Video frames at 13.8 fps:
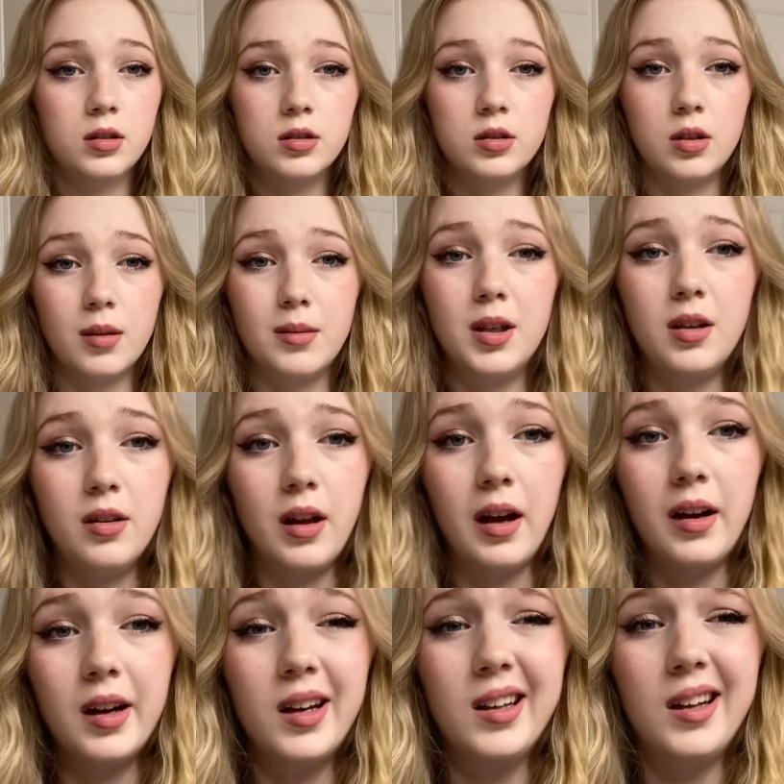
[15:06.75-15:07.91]
So I'm gonna do that
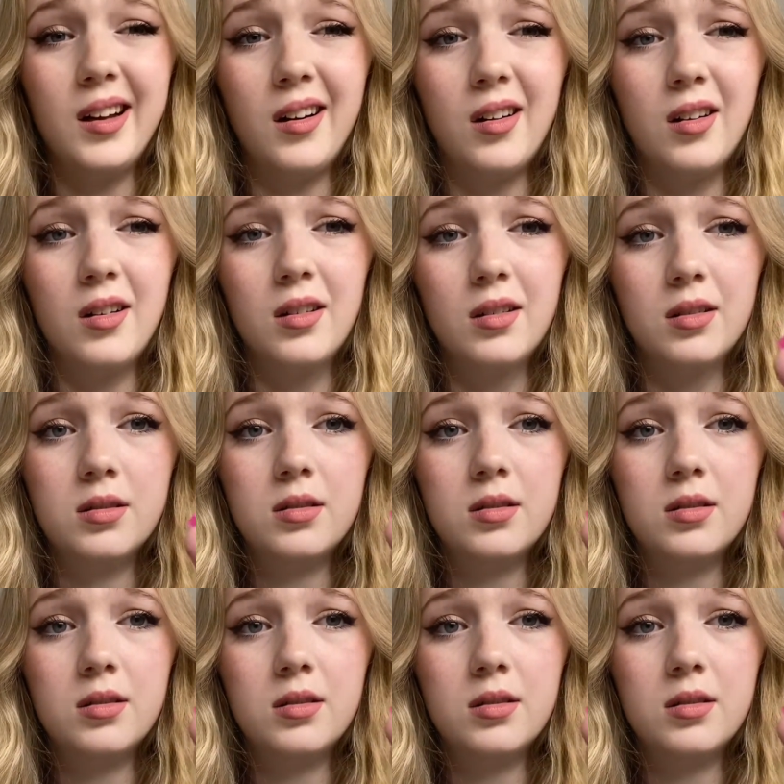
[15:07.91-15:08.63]
and then I'll